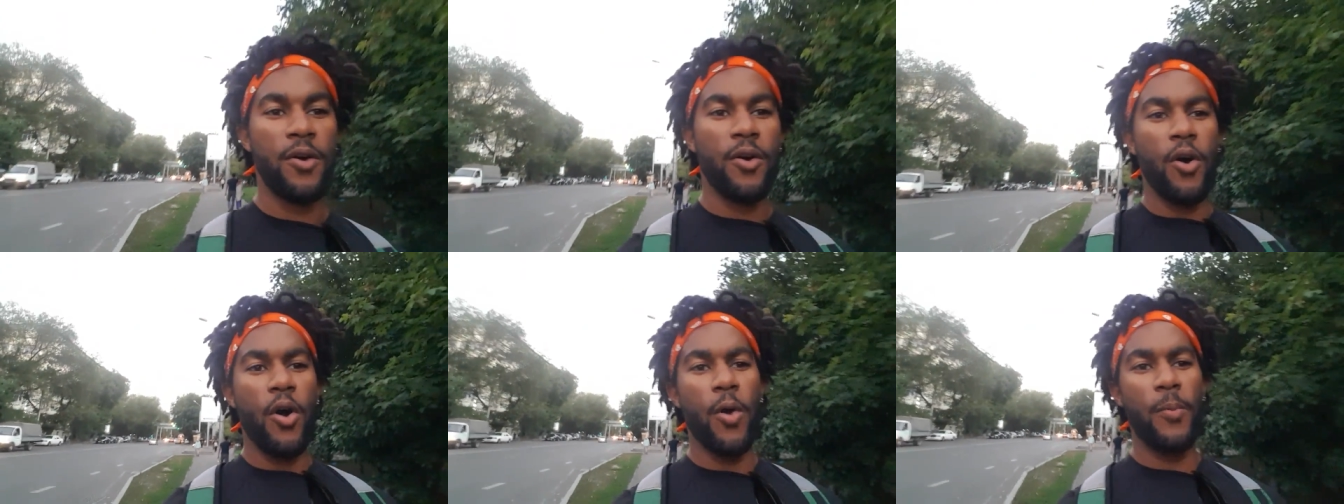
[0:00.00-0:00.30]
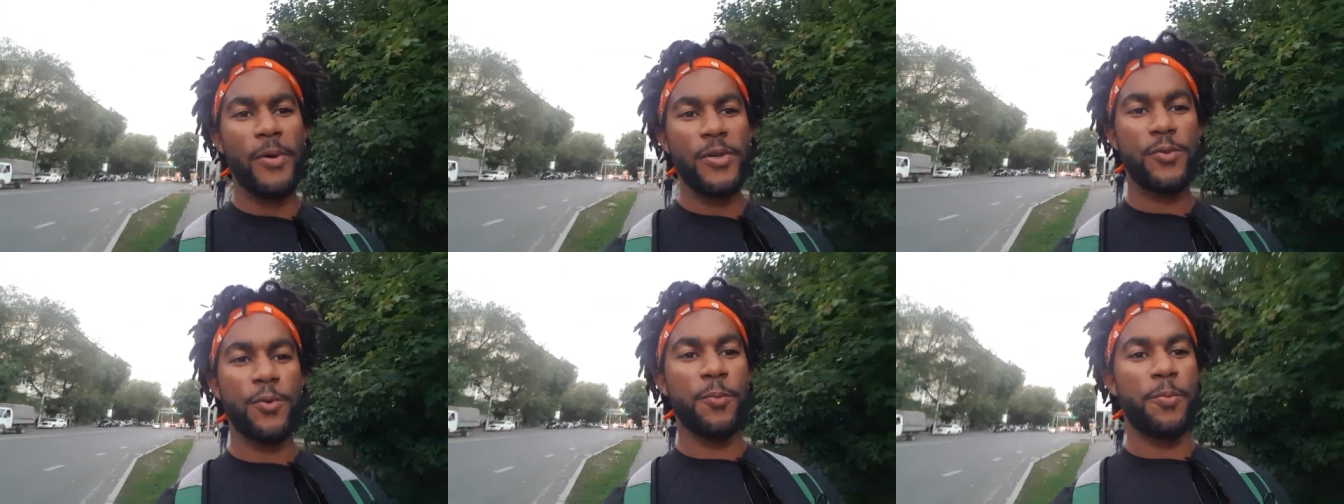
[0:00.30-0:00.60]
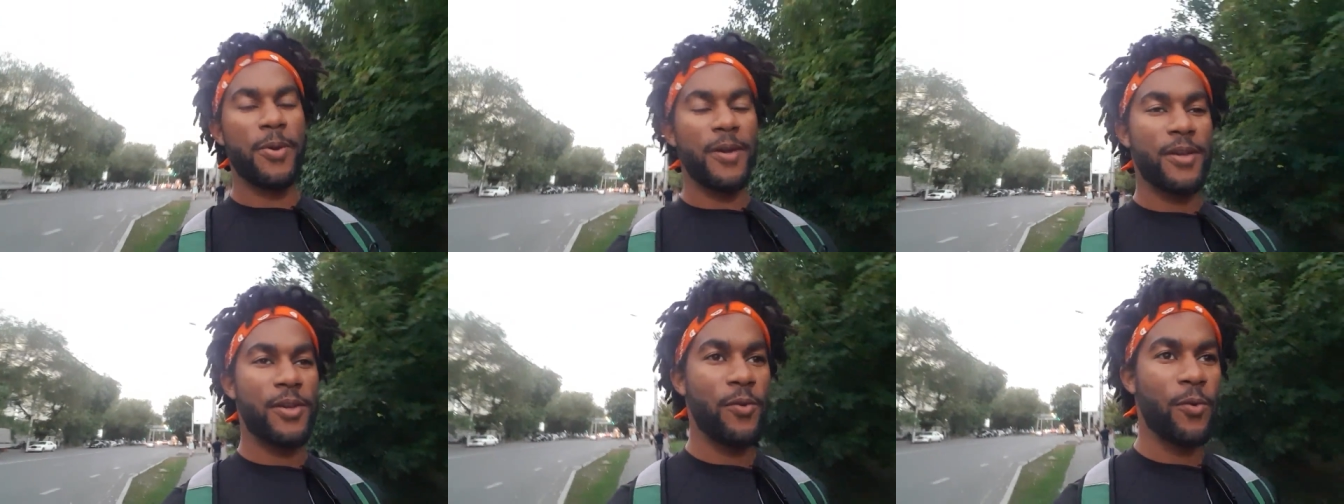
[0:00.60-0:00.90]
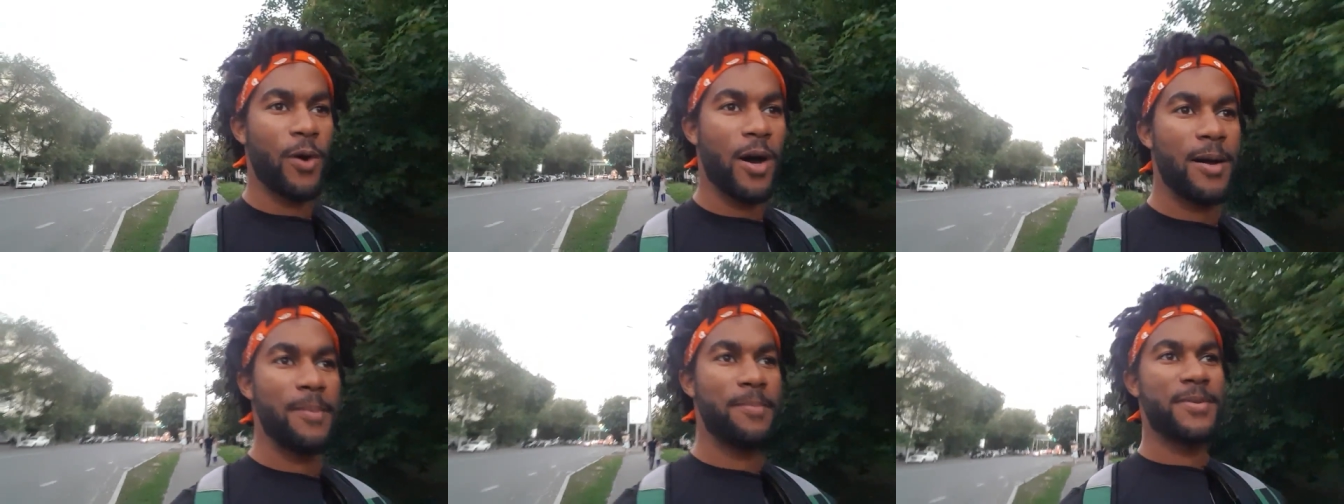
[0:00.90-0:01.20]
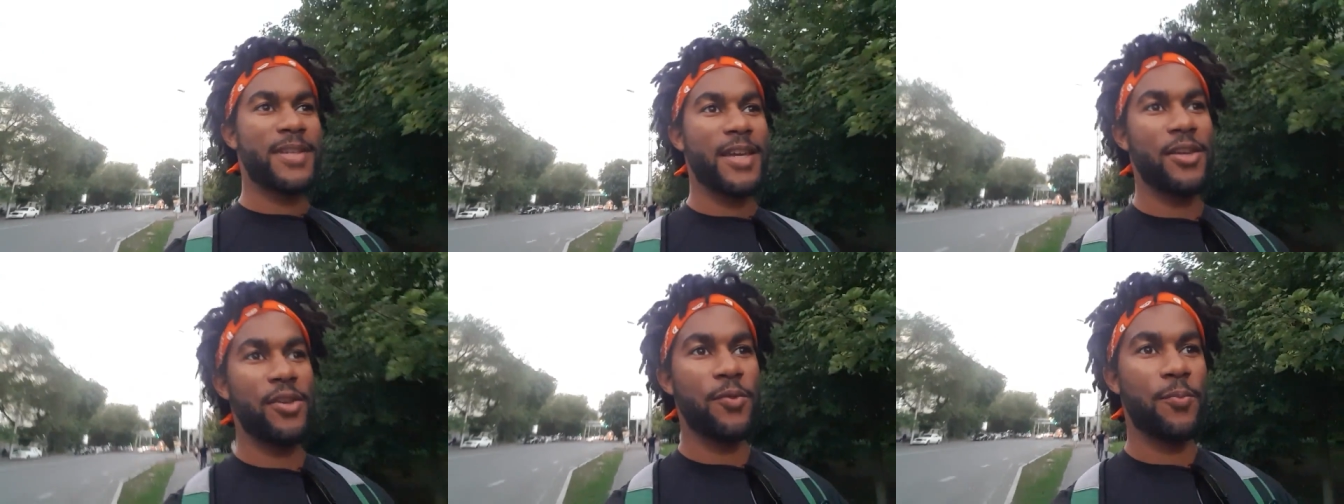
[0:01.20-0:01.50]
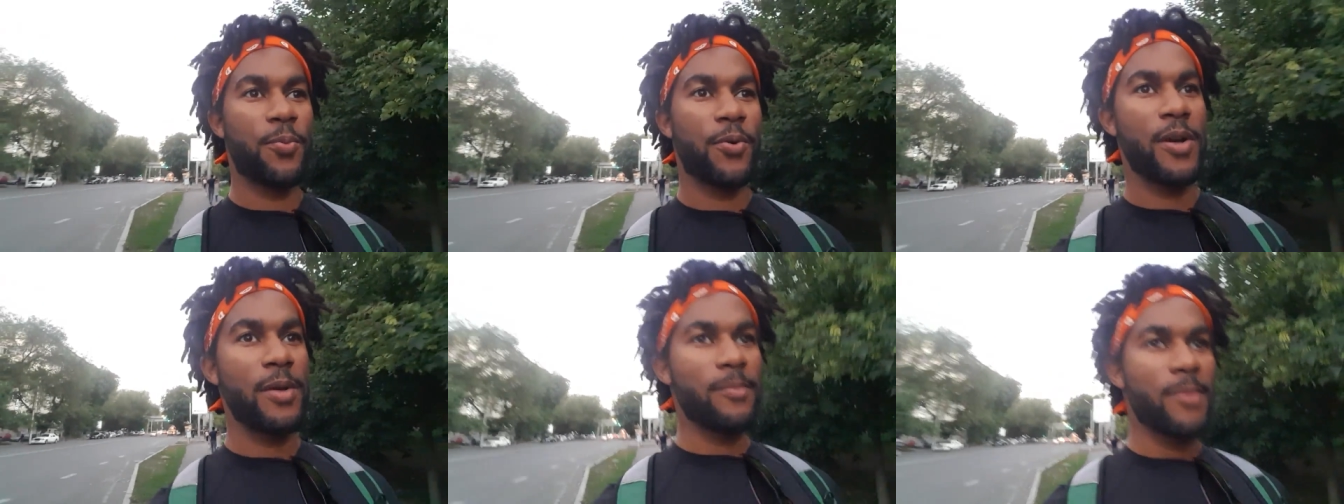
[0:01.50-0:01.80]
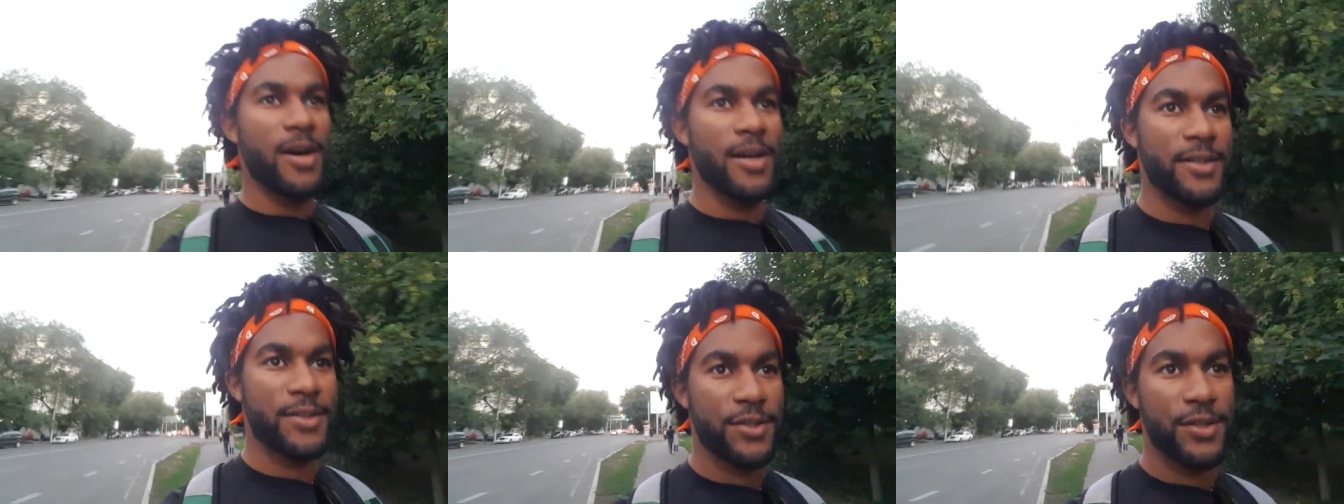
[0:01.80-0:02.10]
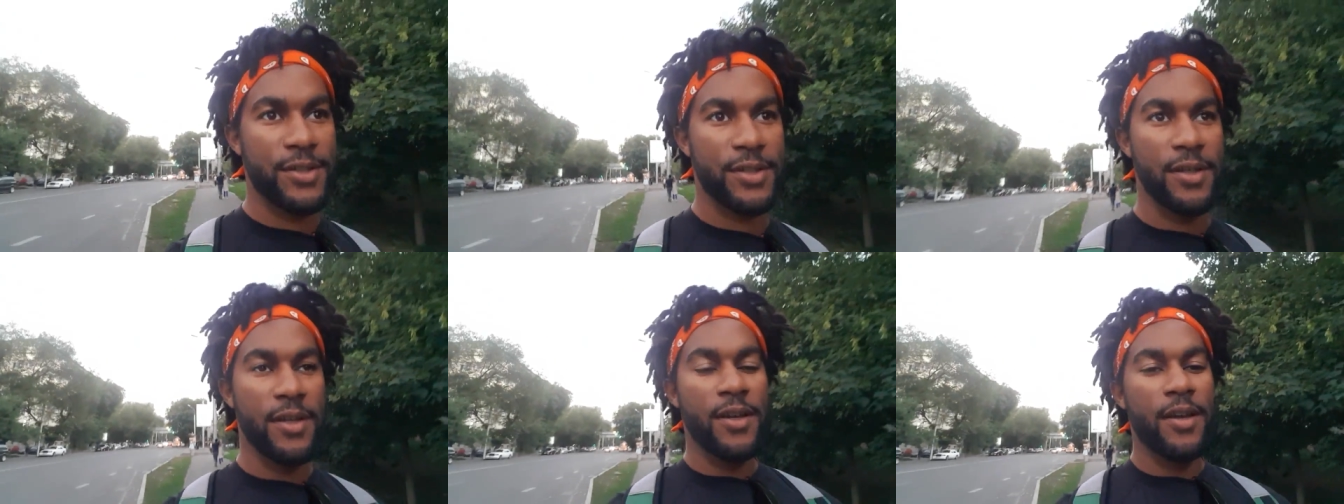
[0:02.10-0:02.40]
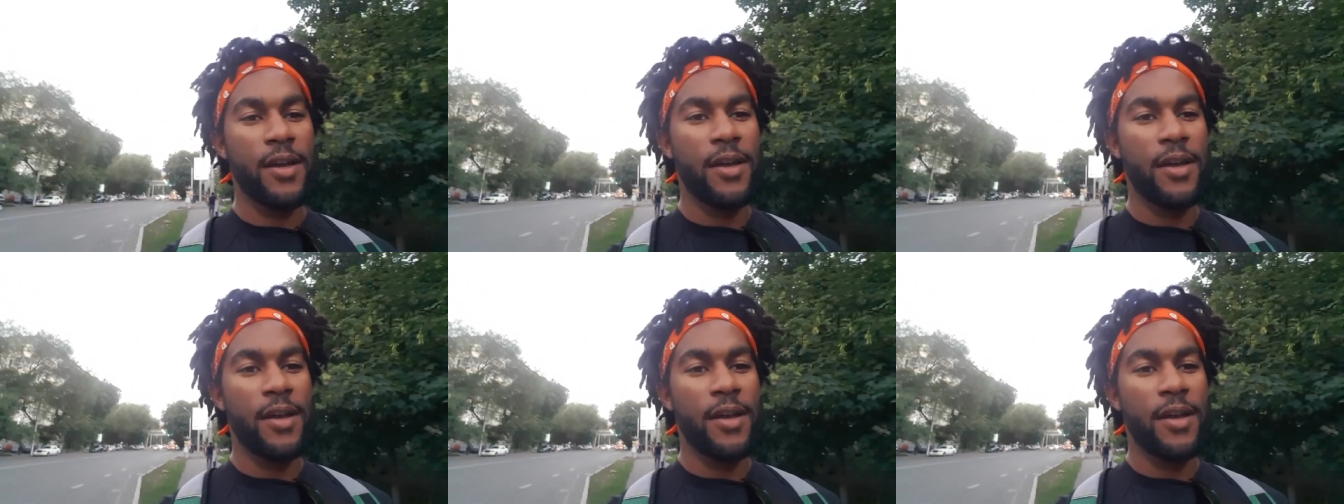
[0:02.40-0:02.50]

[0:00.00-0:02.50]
Ubers will pick you up, take you pretty much